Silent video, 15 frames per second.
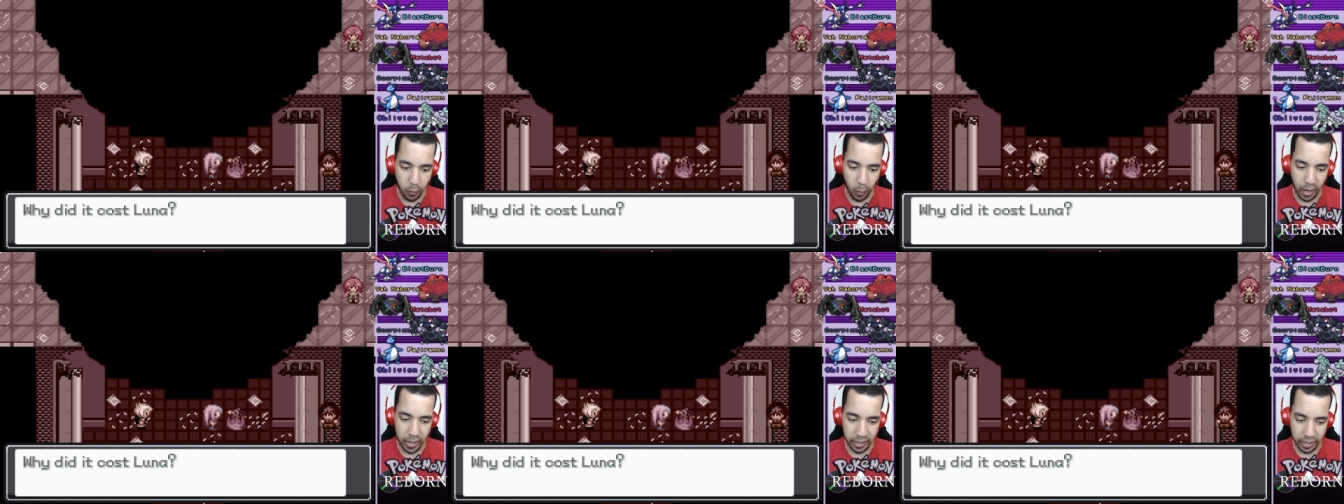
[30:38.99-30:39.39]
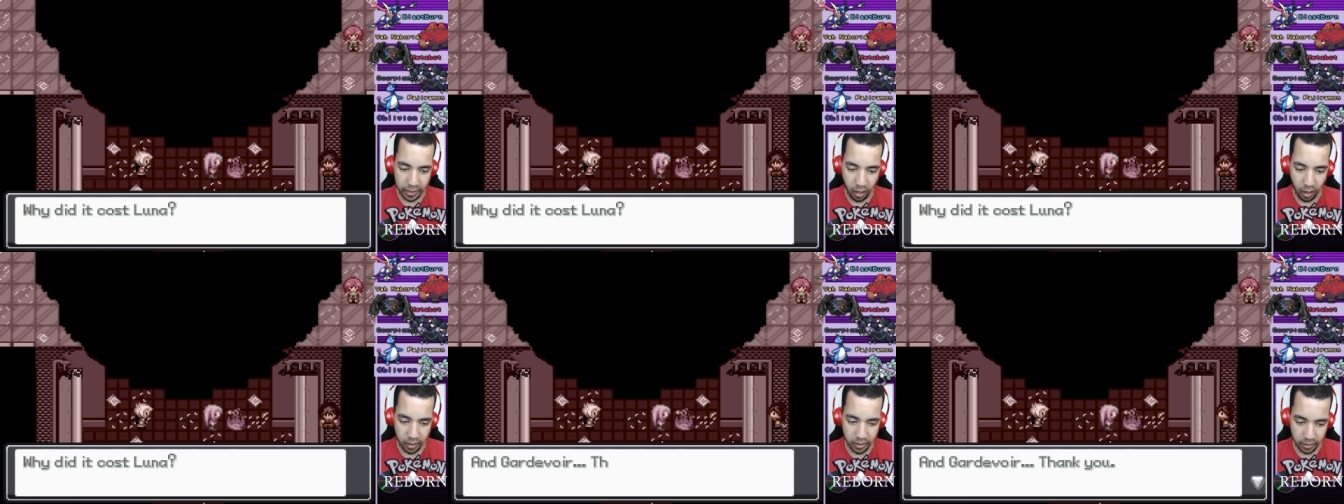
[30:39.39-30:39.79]
Why did it
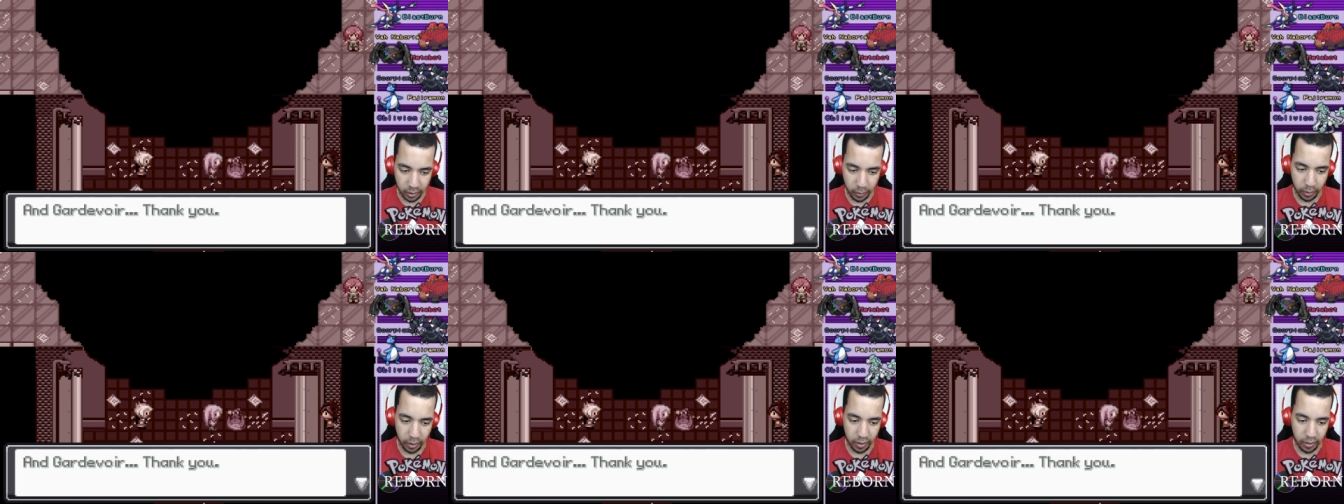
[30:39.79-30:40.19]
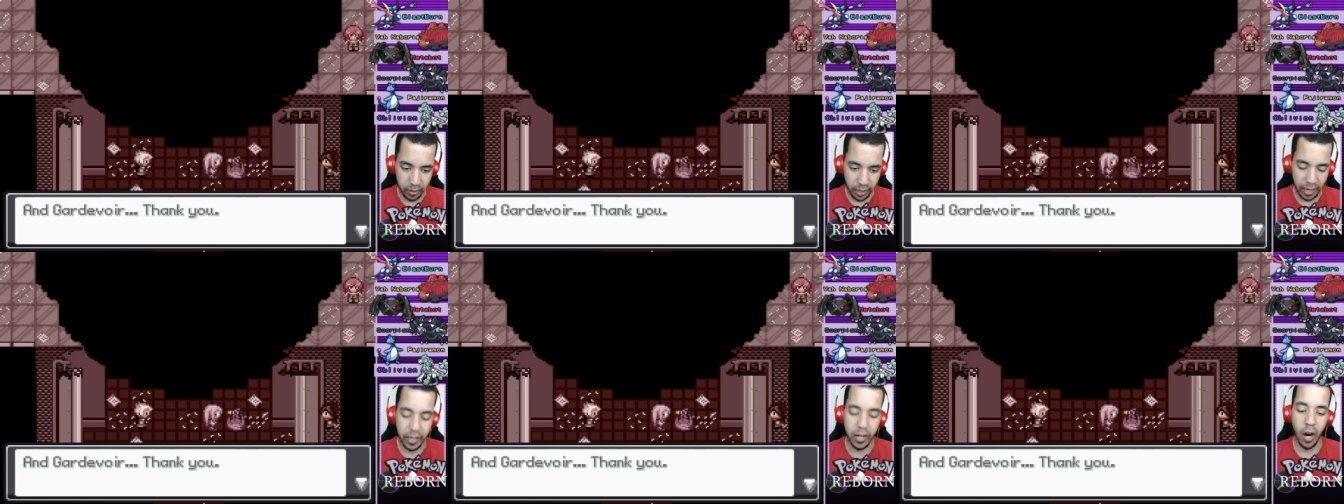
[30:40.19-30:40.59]
cost Luna
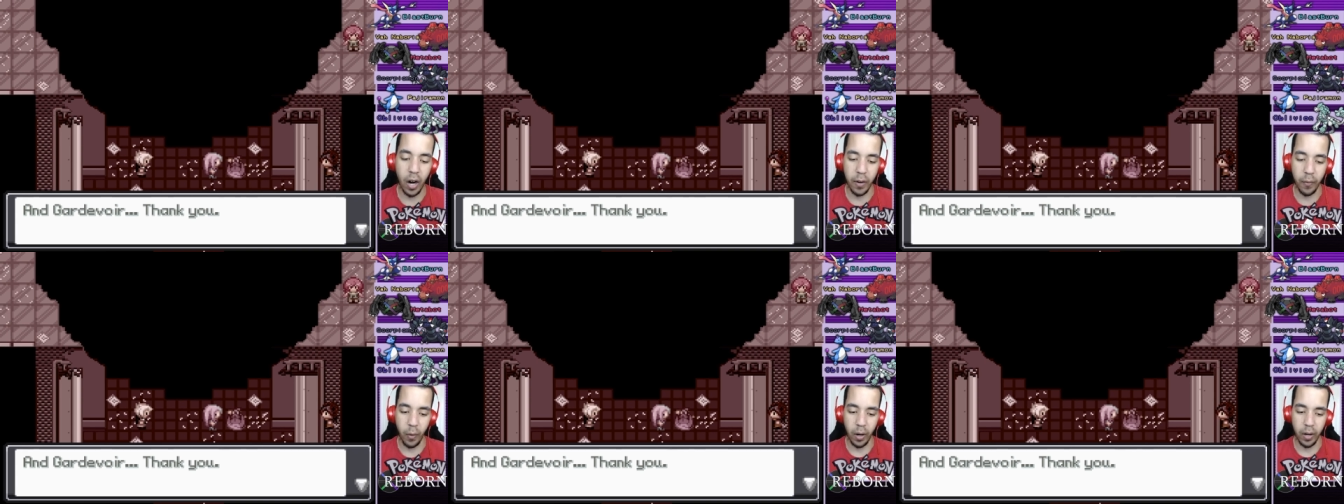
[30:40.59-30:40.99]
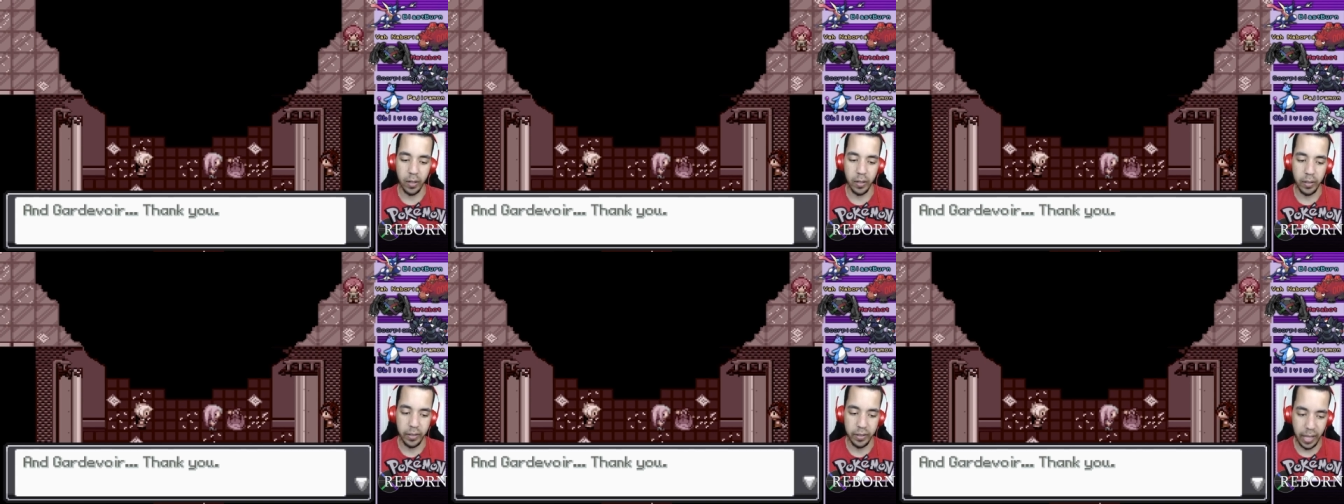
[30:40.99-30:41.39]
and Gardevoir?
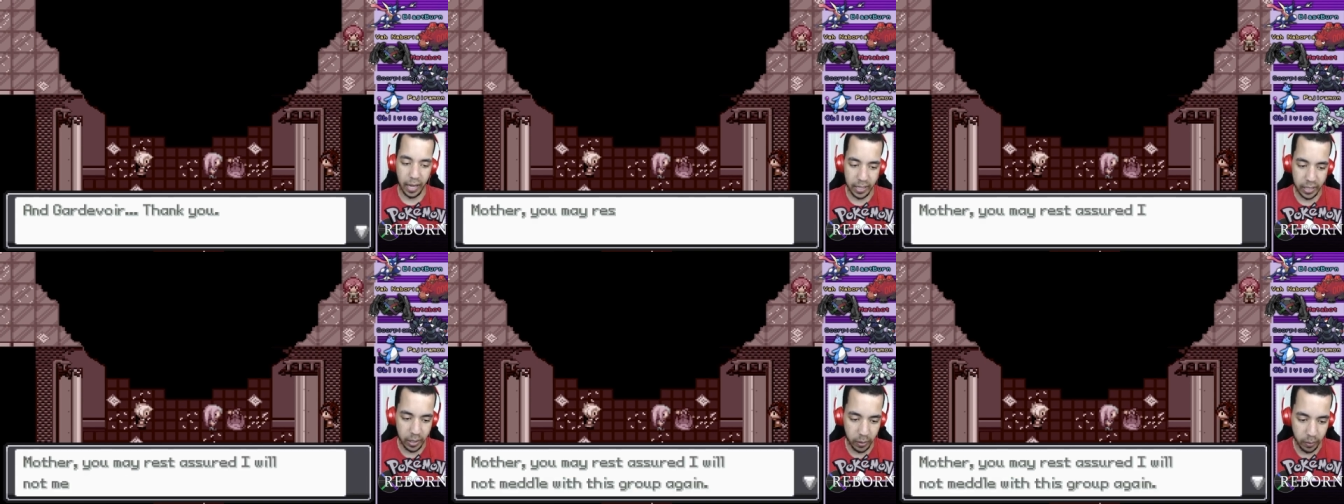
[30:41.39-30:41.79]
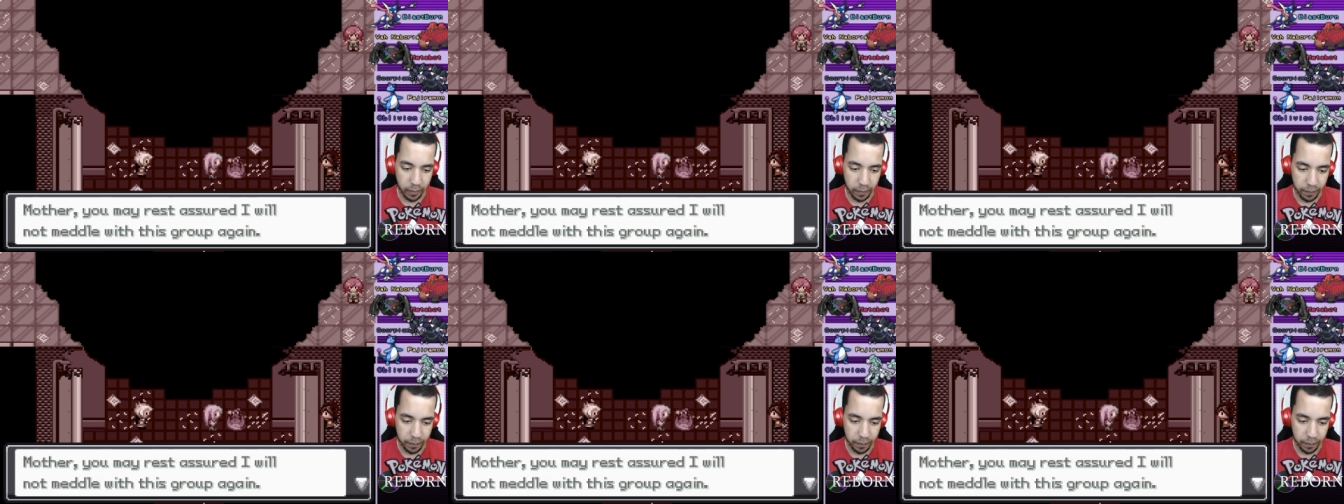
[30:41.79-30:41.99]
Thank you.